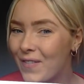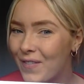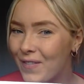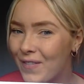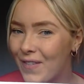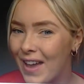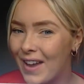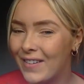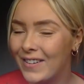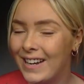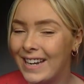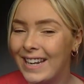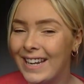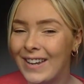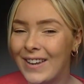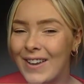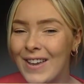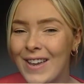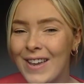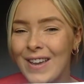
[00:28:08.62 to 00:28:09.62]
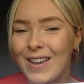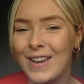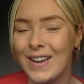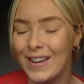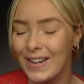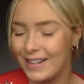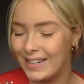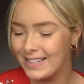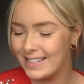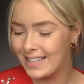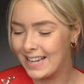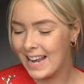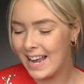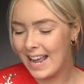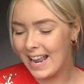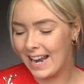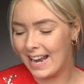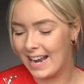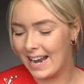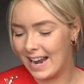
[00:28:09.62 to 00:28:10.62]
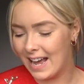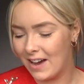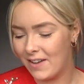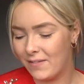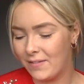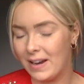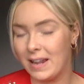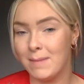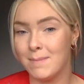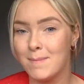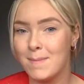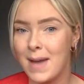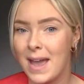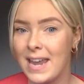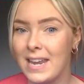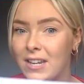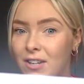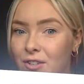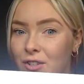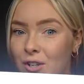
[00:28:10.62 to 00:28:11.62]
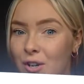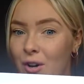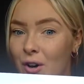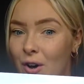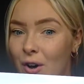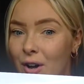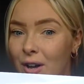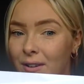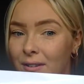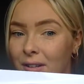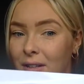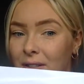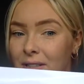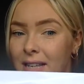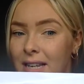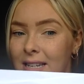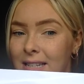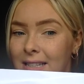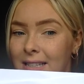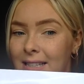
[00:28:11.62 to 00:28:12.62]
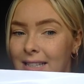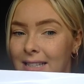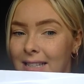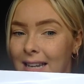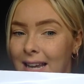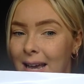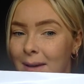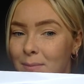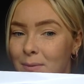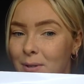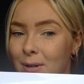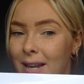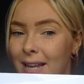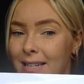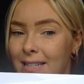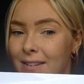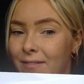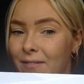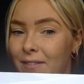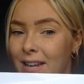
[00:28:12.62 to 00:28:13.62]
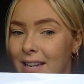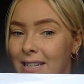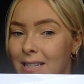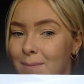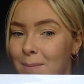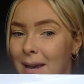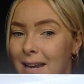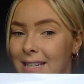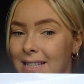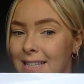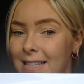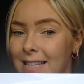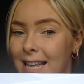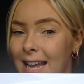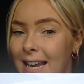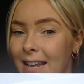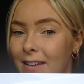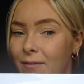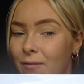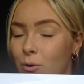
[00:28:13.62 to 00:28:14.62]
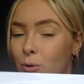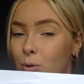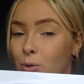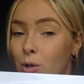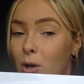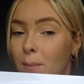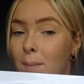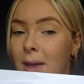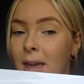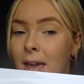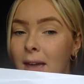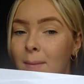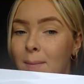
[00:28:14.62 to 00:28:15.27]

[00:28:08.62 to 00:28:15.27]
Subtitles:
Very good. Lovely. Make sure your sentence has a capital letter, finger spaces and a full stop.